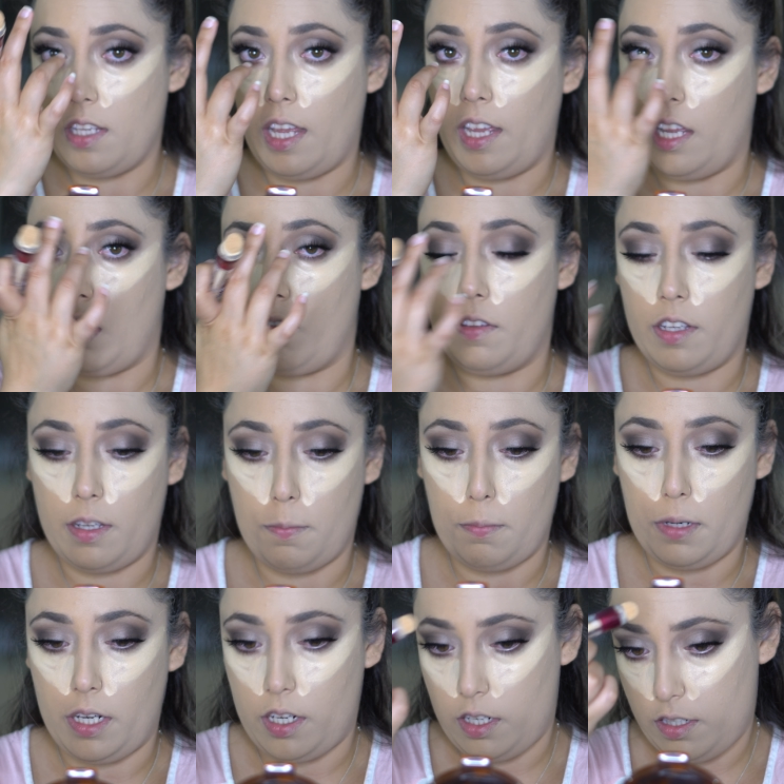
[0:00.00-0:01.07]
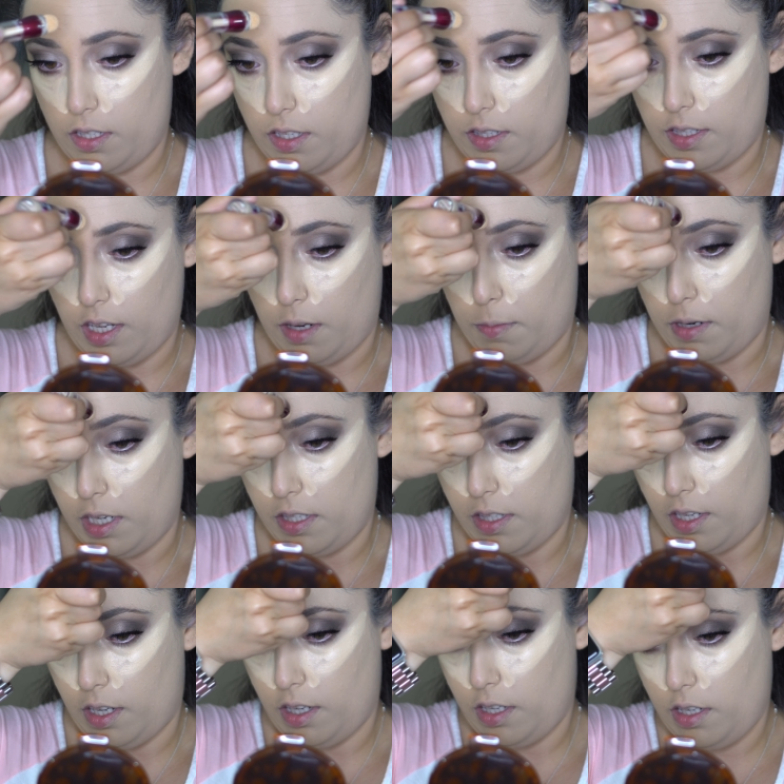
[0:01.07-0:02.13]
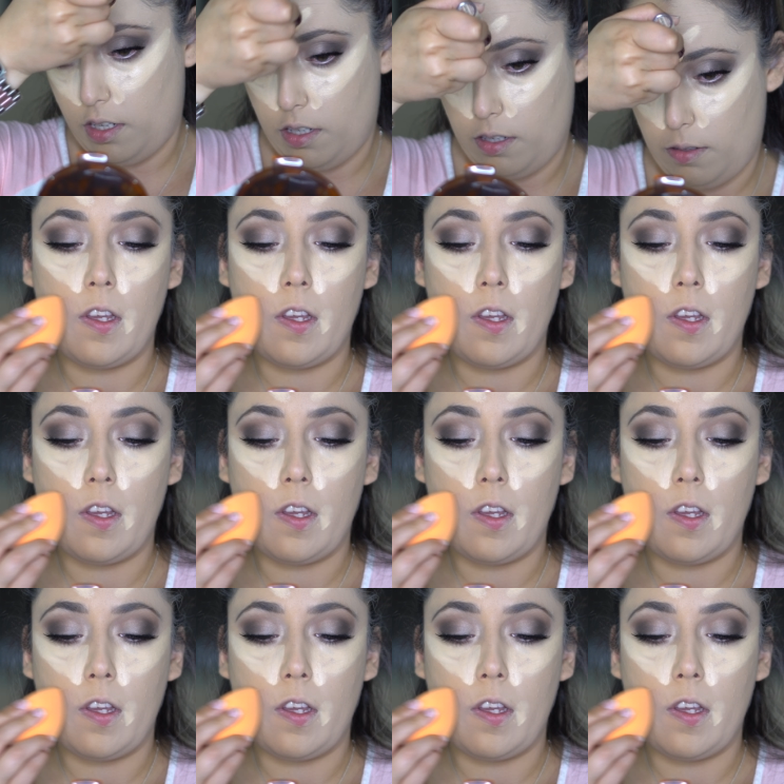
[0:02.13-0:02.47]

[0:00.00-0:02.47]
I have the comparison side by side.